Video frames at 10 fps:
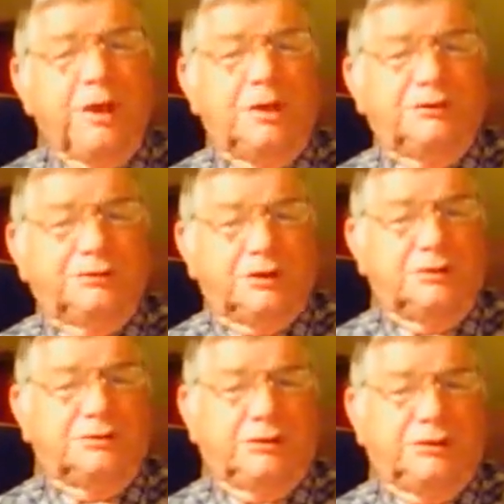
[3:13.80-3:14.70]
and
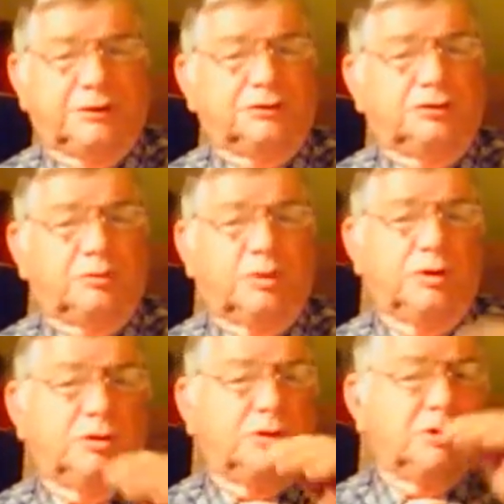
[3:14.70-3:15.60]
says the things of the
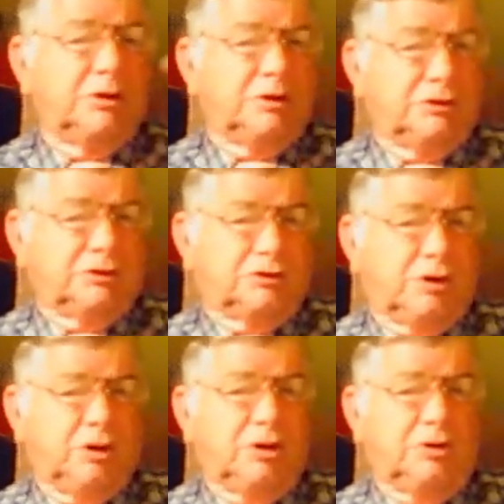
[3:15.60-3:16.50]
world is
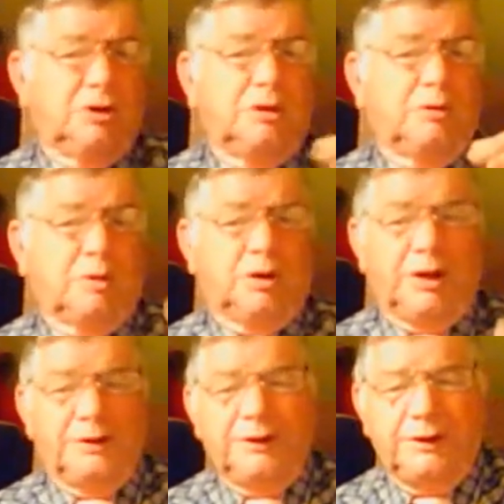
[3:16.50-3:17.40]
not what
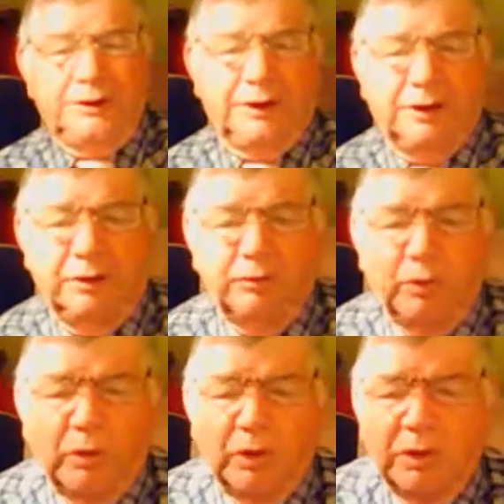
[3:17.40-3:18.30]
I need
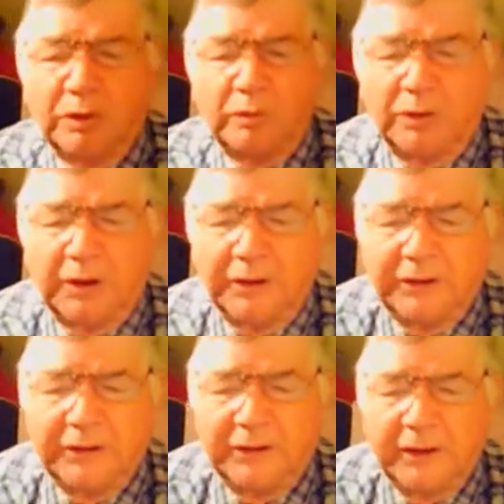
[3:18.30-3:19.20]
anymore. What I
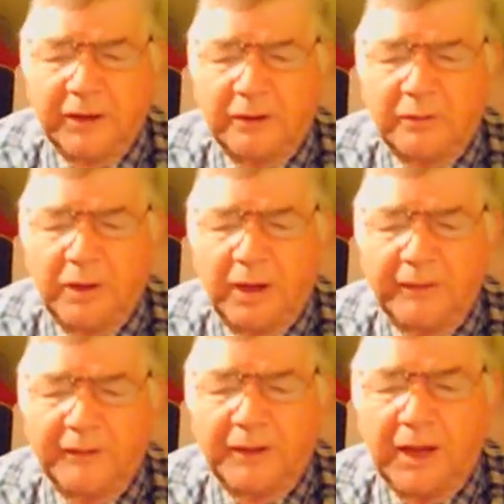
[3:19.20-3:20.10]
need now
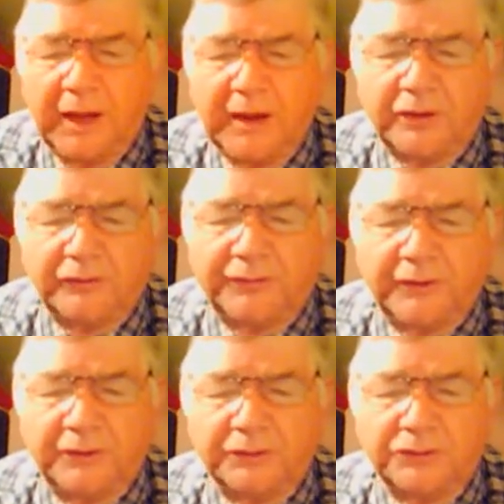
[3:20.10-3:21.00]
are the higher
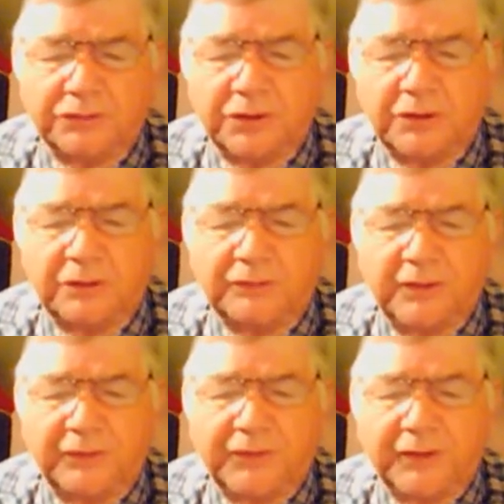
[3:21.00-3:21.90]
things,
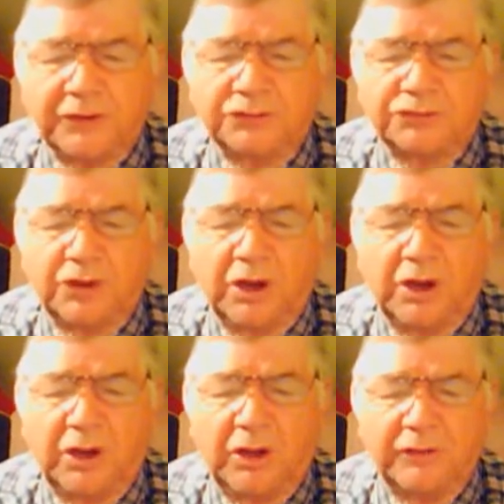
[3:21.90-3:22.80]
the things
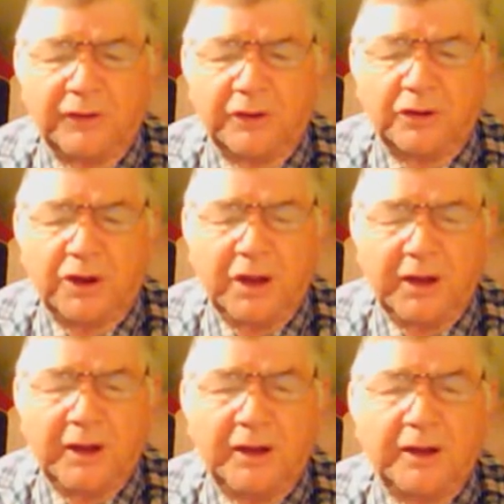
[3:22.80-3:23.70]
uh, that are
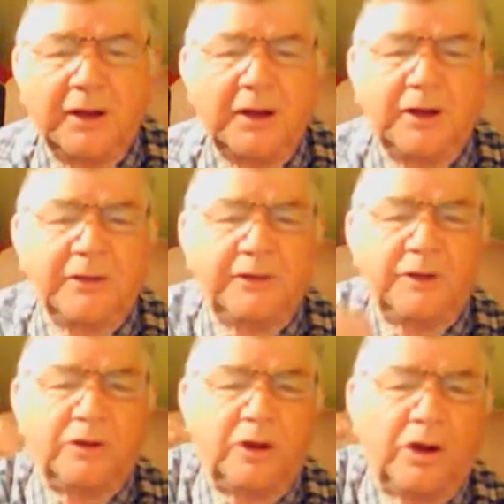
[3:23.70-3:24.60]
high
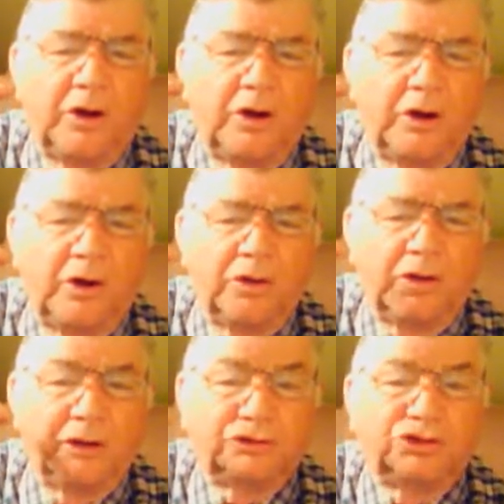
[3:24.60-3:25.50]
that uh,
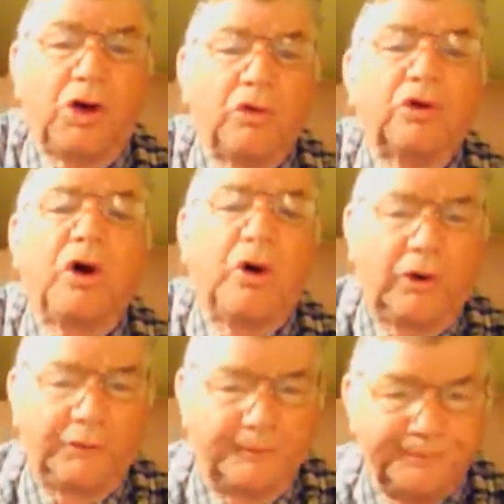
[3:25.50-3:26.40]
exalt
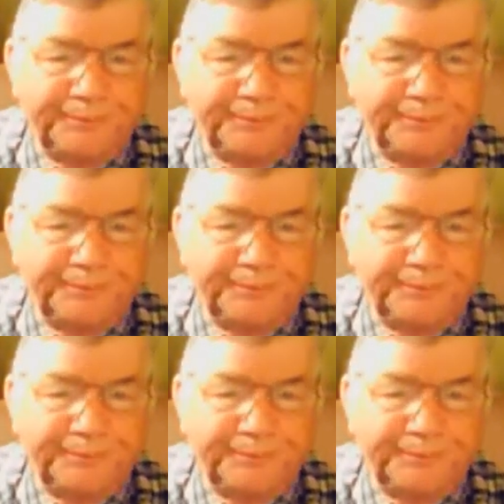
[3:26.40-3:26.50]
God.